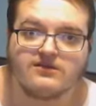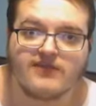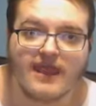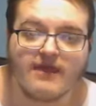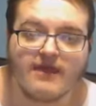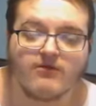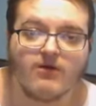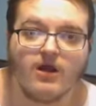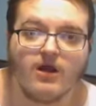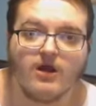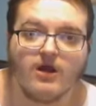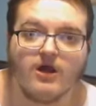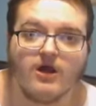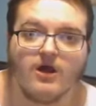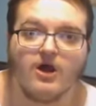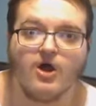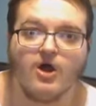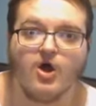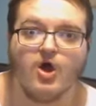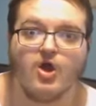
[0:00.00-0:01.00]
There
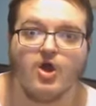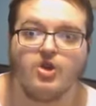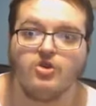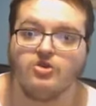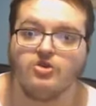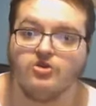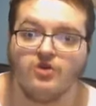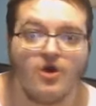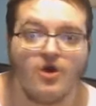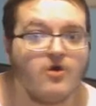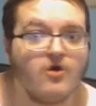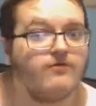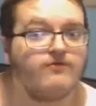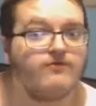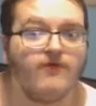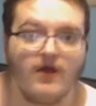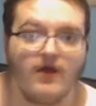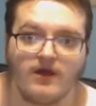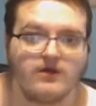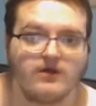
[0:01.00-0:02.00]
are no
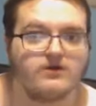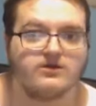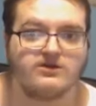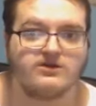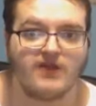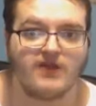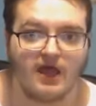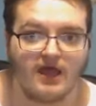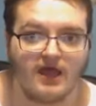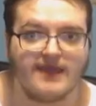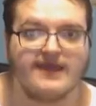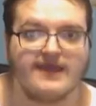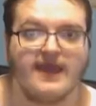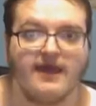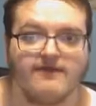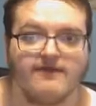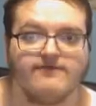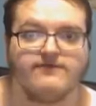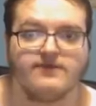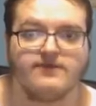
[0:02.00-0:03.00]
fucks that I
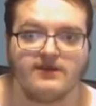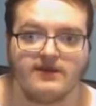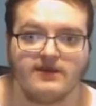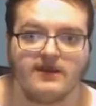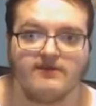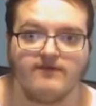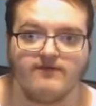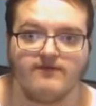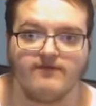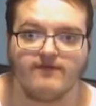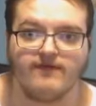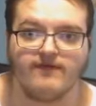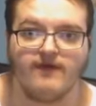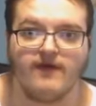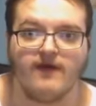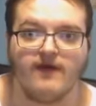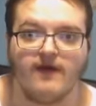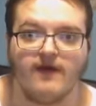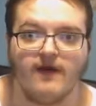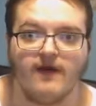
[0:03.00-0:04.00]
have to give
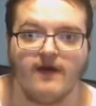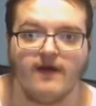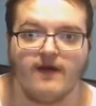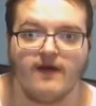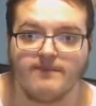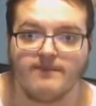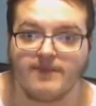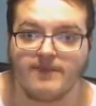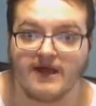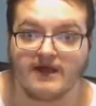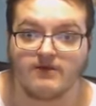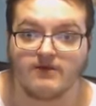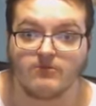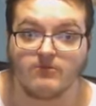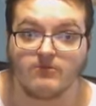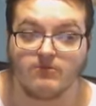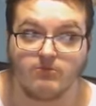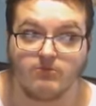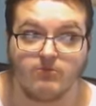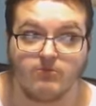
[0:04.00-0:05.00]

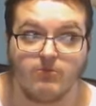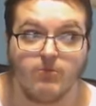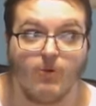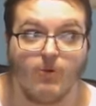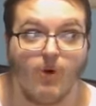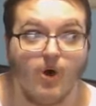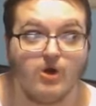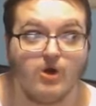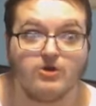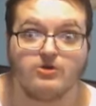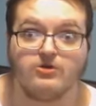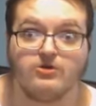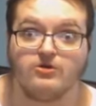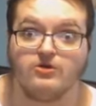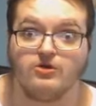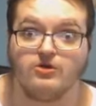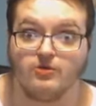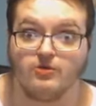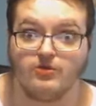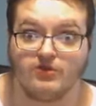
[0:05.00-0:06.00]
about what
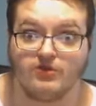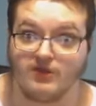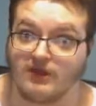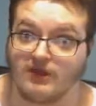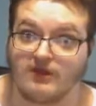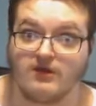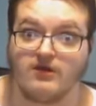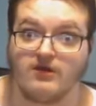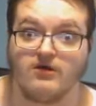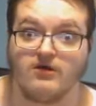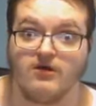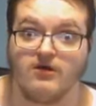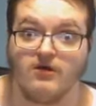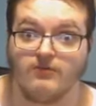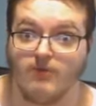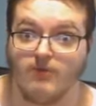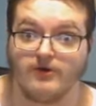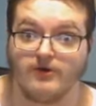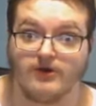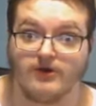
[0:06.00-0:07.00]
you think
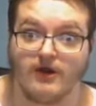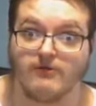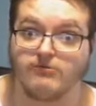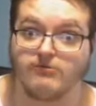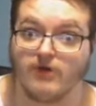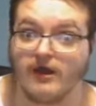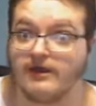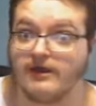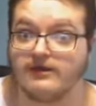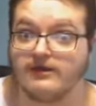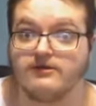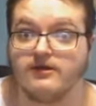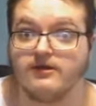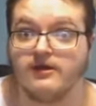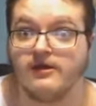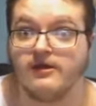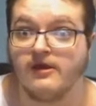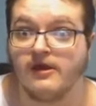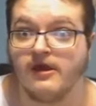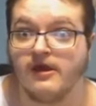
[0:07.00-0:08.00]
of what I write,
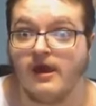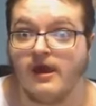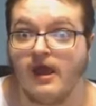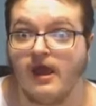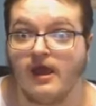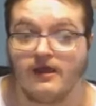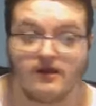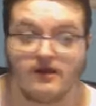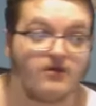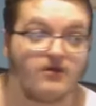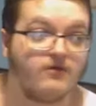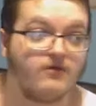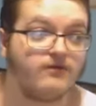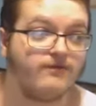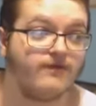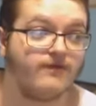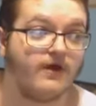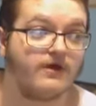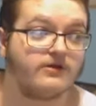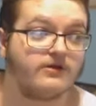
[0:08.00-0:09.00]
and no
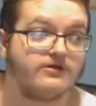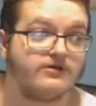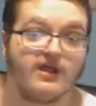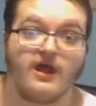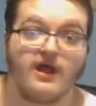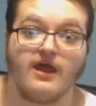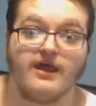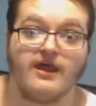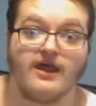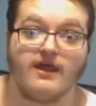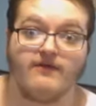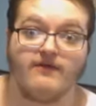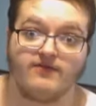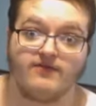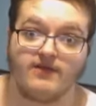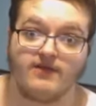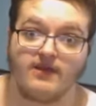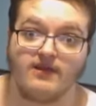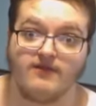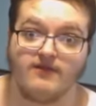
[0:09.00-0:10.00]
fucks that I have
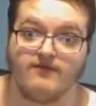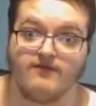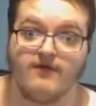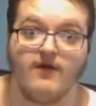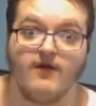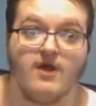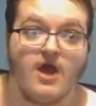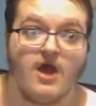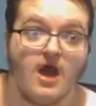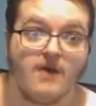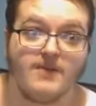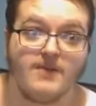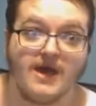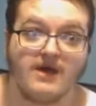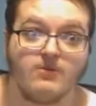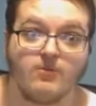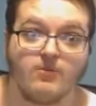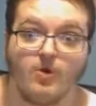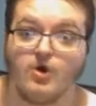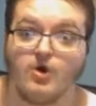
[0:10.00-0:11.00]
to give
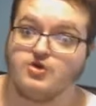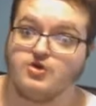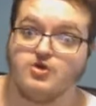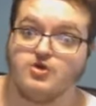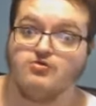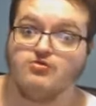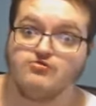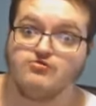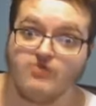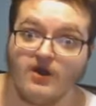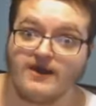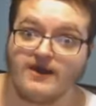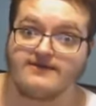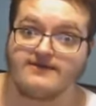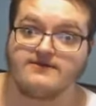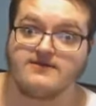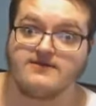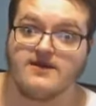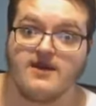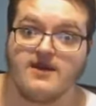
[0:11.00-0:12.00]
about what you
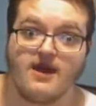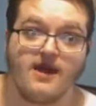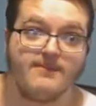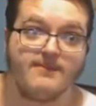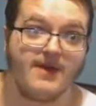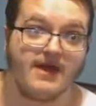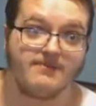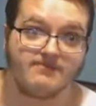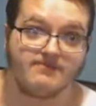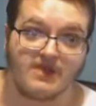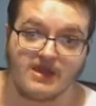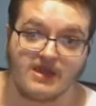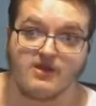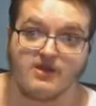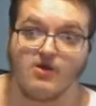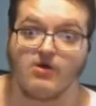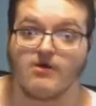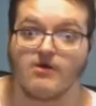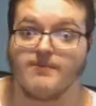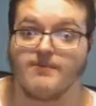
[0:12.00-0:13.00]
write about
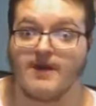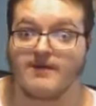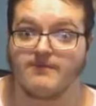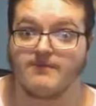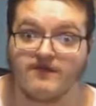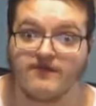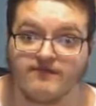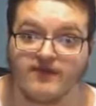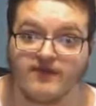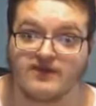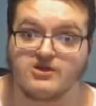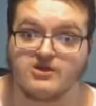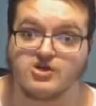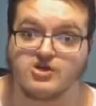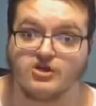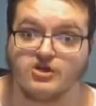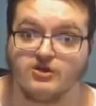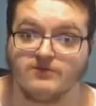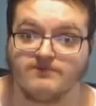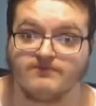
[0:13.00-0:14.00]
me or about my
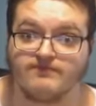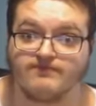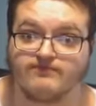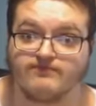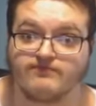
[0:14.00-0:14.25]
fiction.